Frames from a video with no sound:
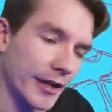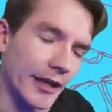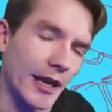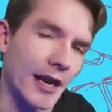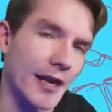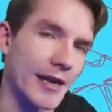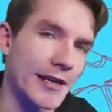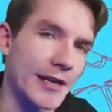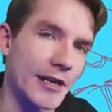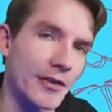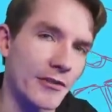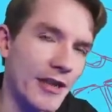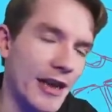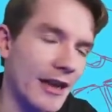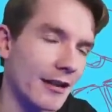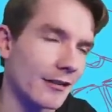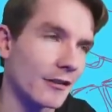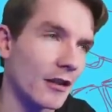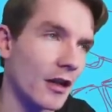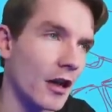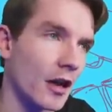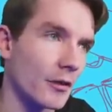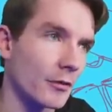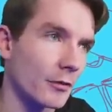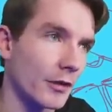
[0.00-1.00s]
And I hear that a
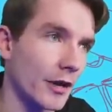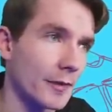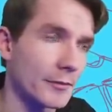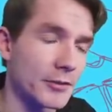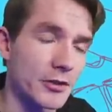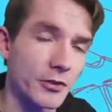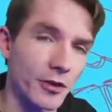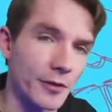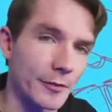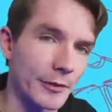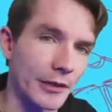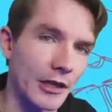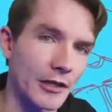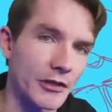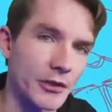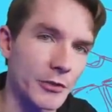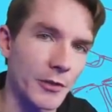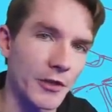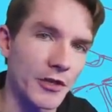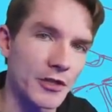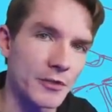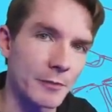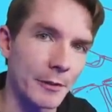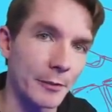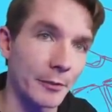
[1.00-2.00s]
lot when I'm streaming on
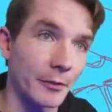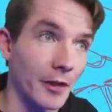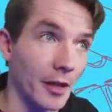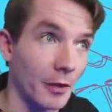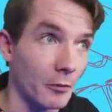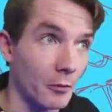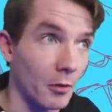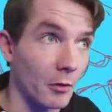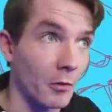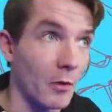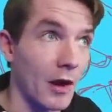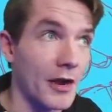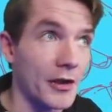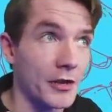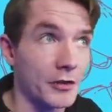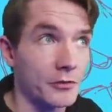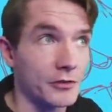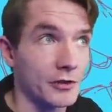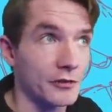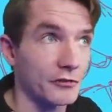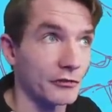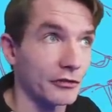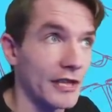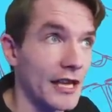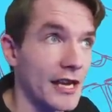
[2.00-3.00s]
Twitch. People are like, well, why are you
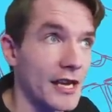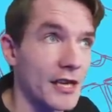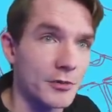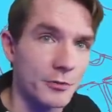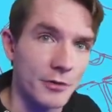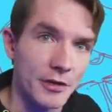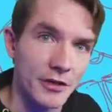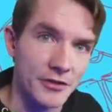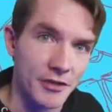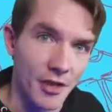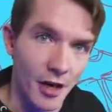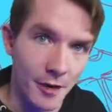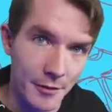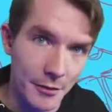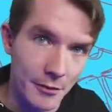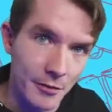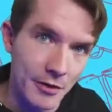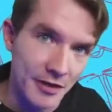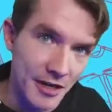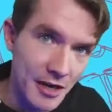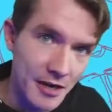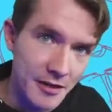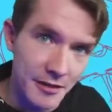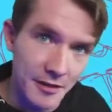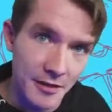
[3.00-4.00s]
using Flash when it's going to be
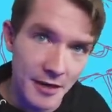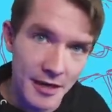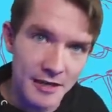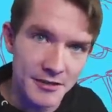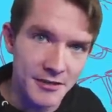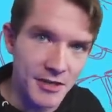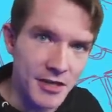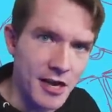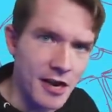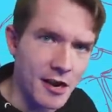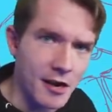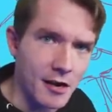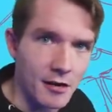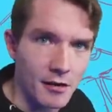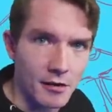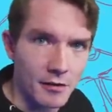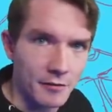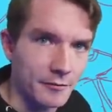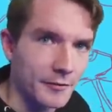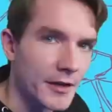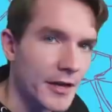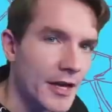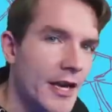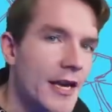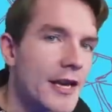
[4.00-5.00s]
redundant next year?
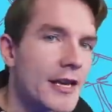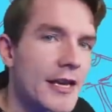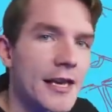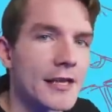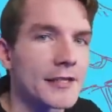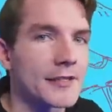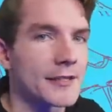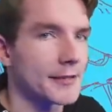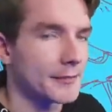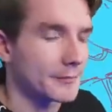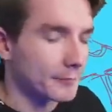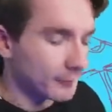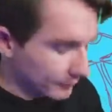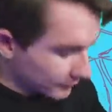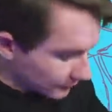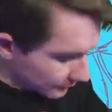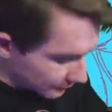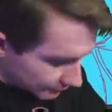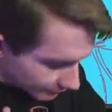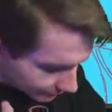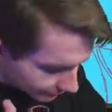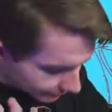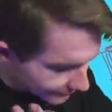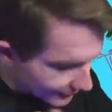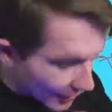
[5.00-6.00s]
And
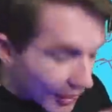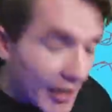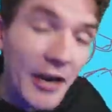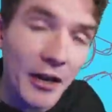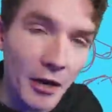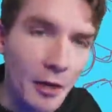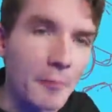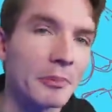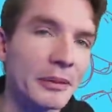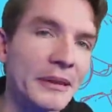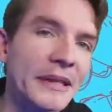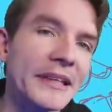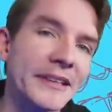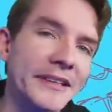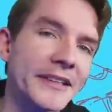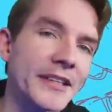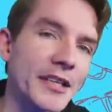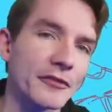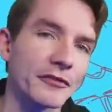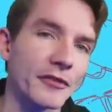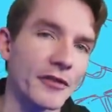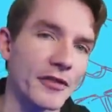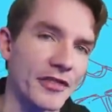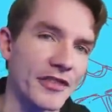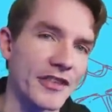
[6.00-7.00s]
they are completely
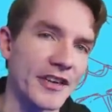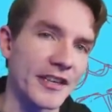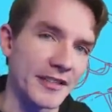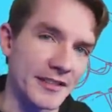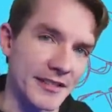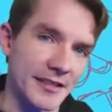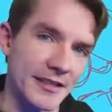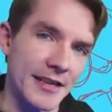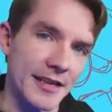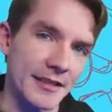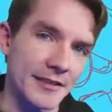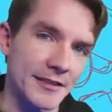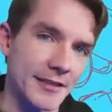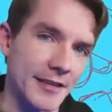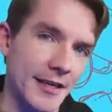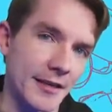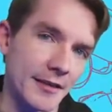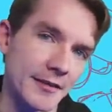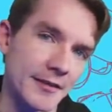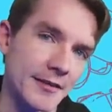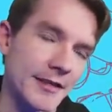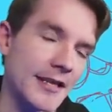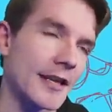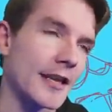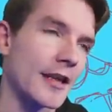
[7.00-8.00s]
different things in that
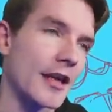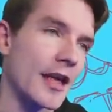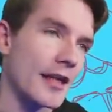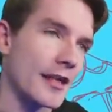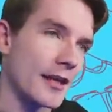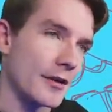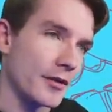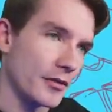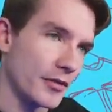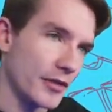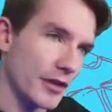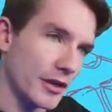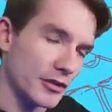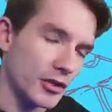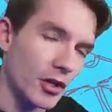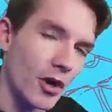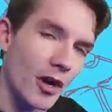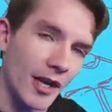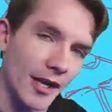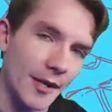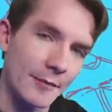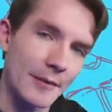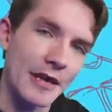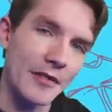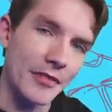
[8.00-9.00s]
sense. They're
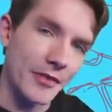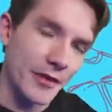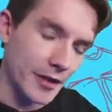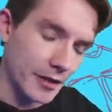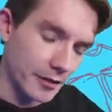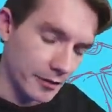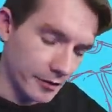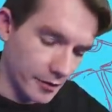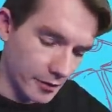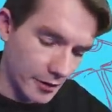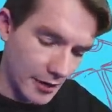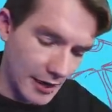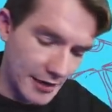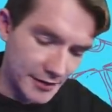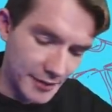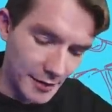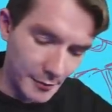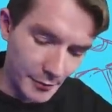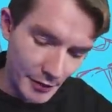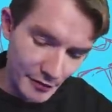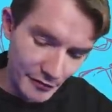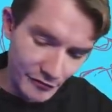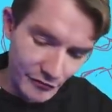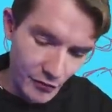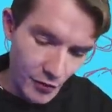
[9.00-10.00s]
talking about the
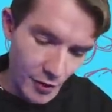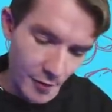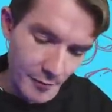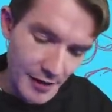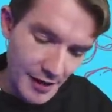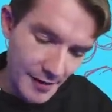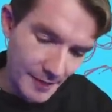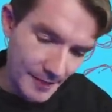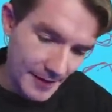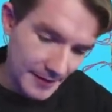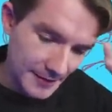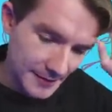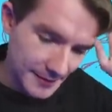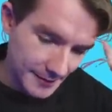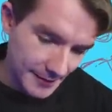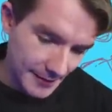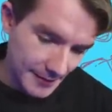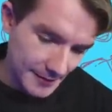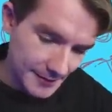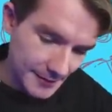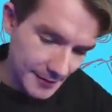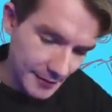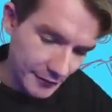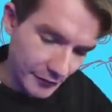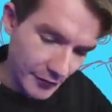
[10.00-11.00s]
SWF format.
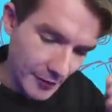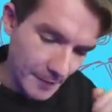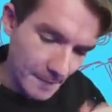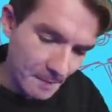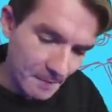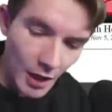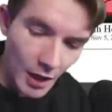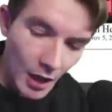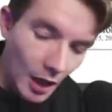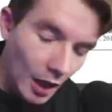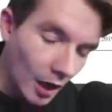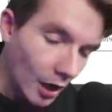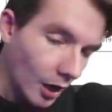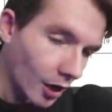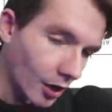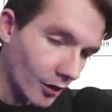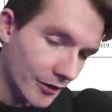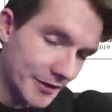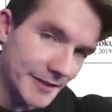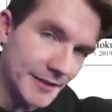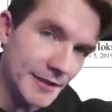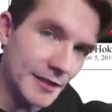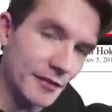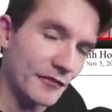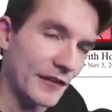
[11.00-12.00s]
That's different. Oh,
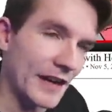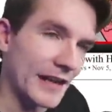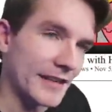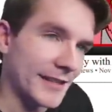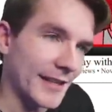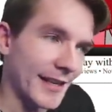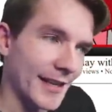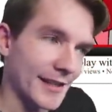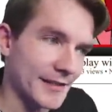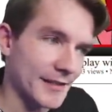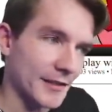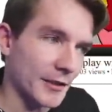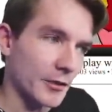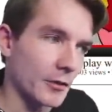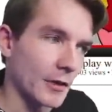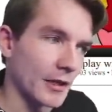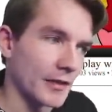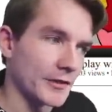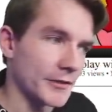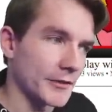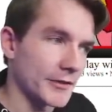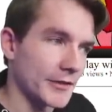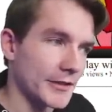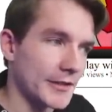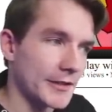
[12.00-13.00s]
this is a fantastic one.
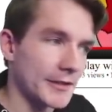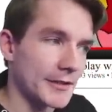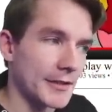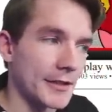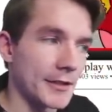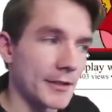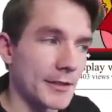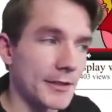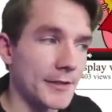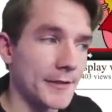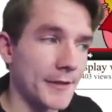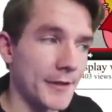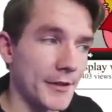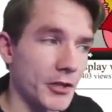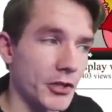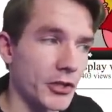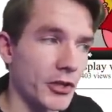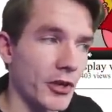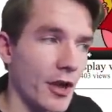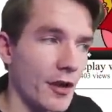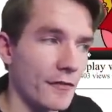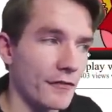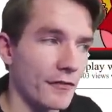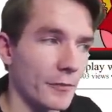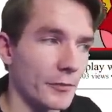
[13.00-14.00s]
So this is a
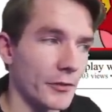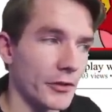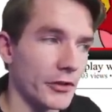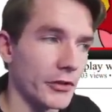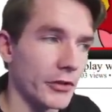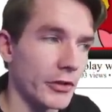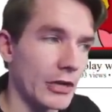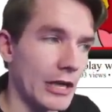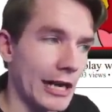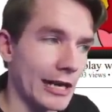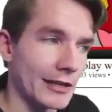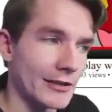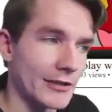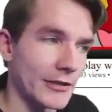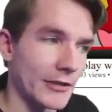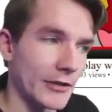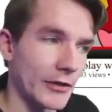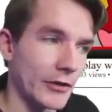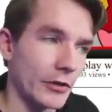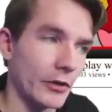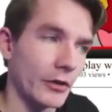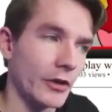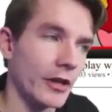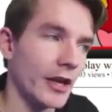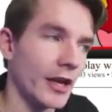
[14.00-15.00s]
shot from the new
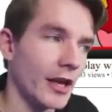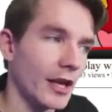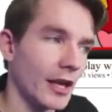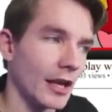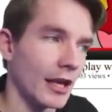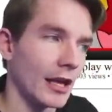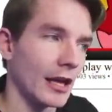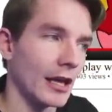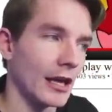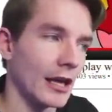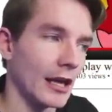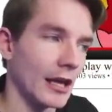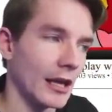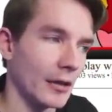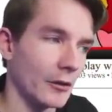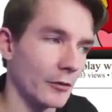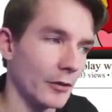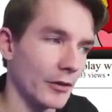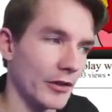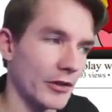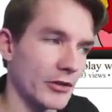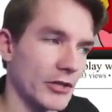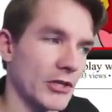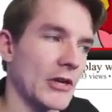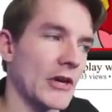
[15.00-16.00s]
cartoon where
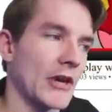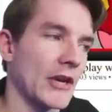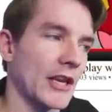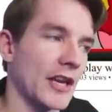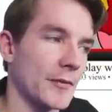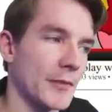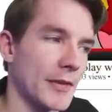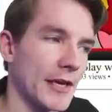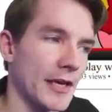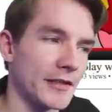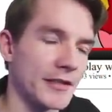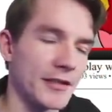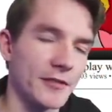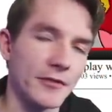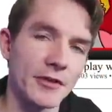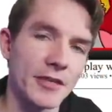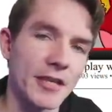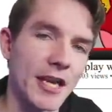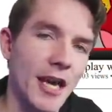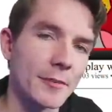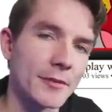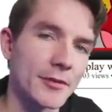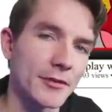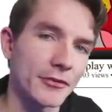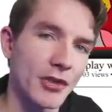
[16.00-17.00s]
they're talking about different
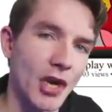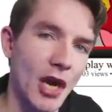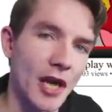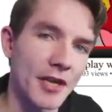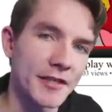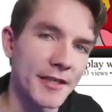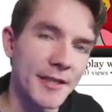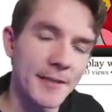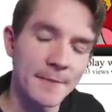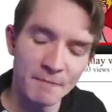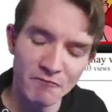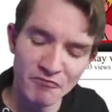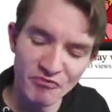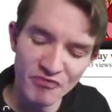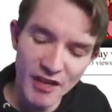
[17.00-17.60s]
types of content.